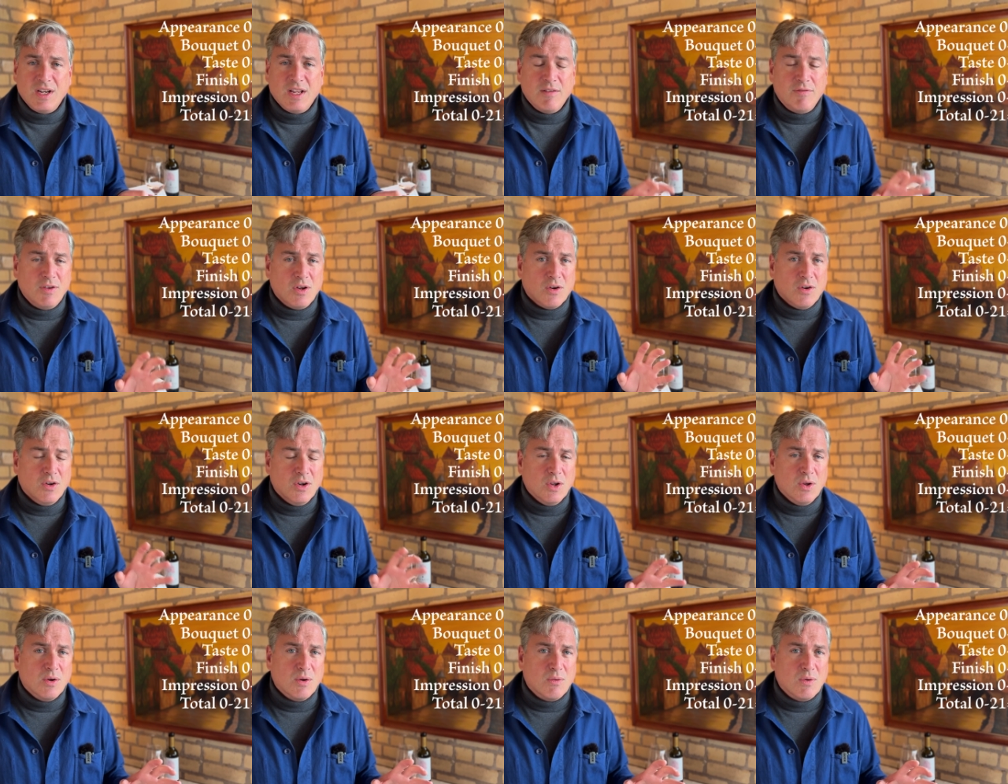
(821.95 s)
If you're
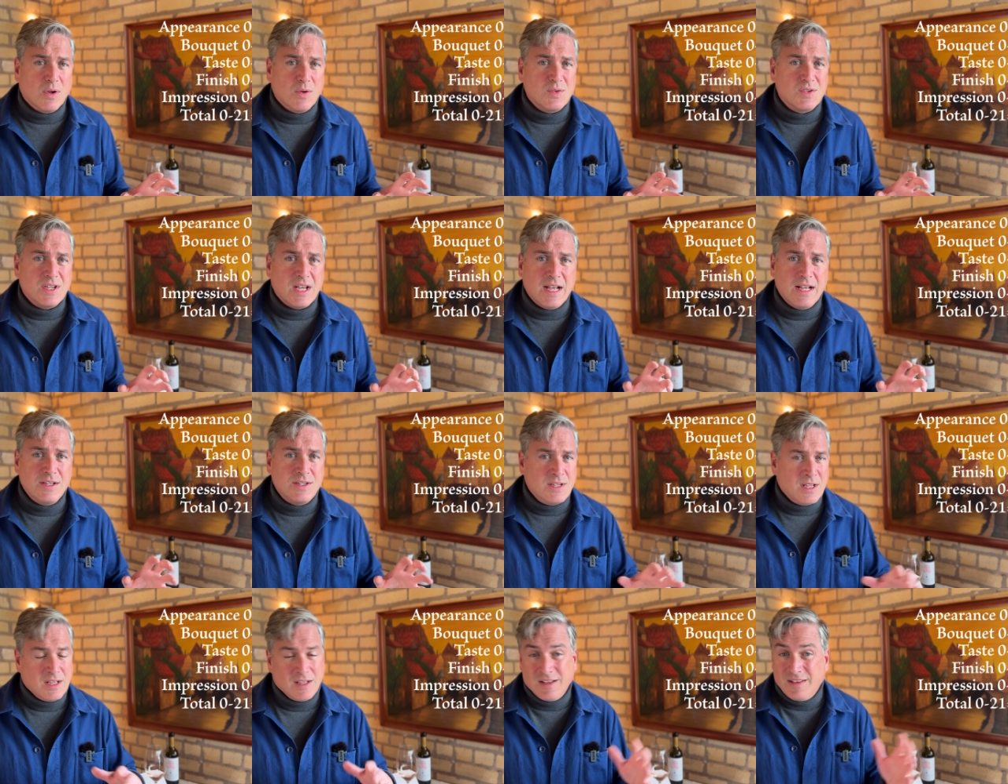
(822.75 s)
new to
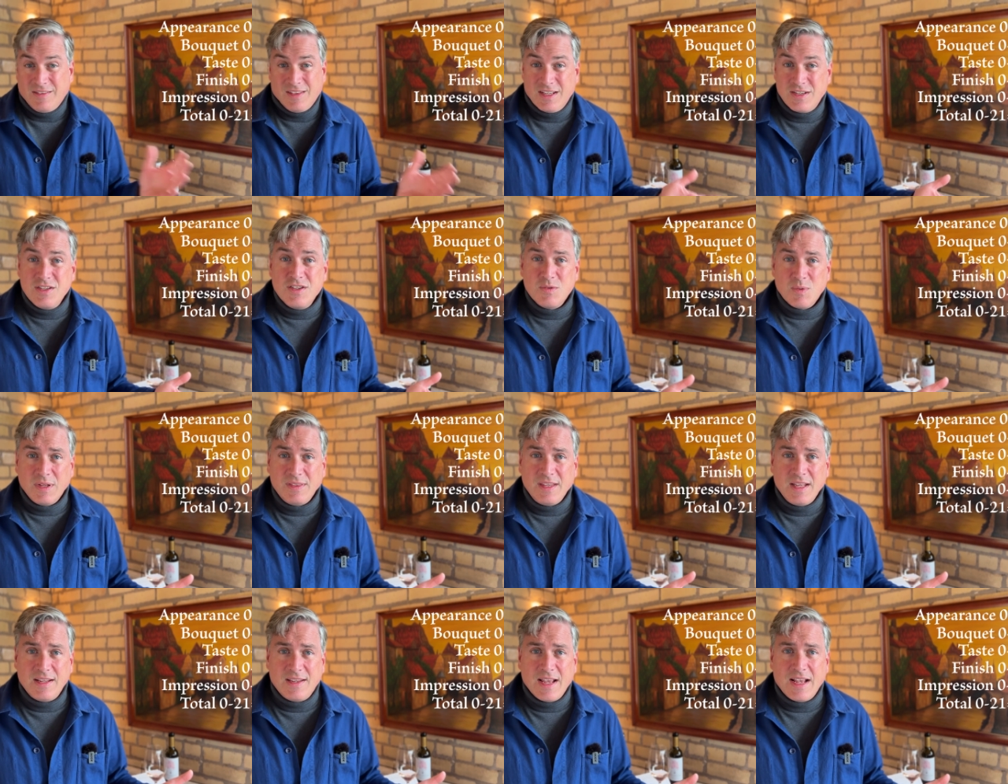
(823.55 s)
rosés, this is what
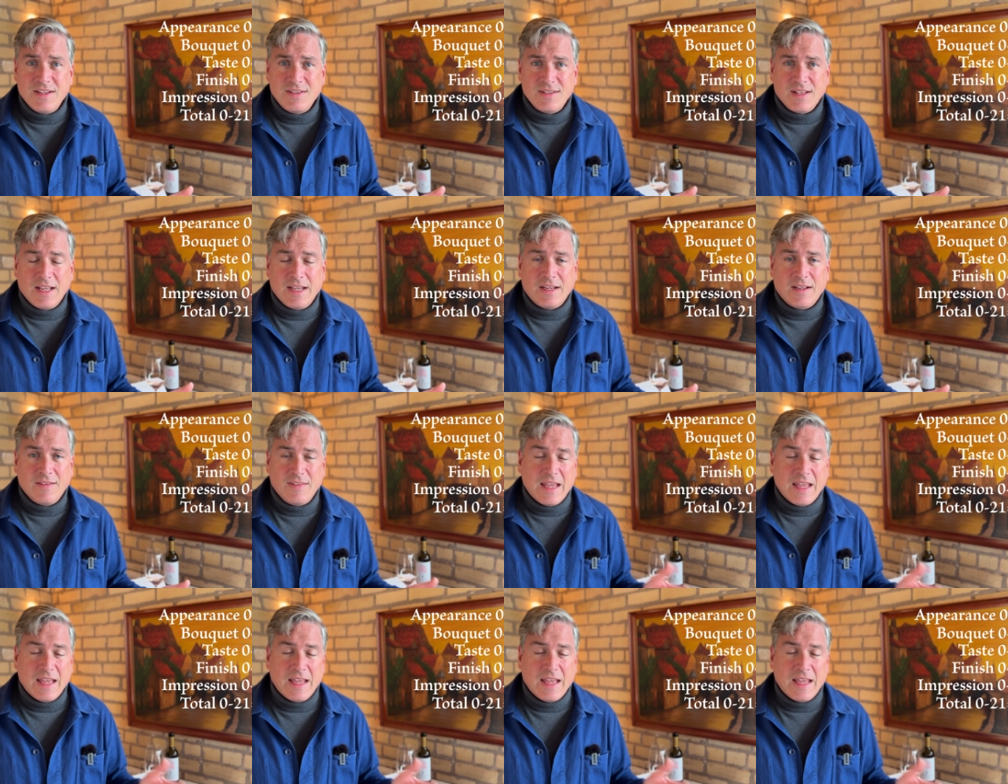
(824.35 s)
they taste like.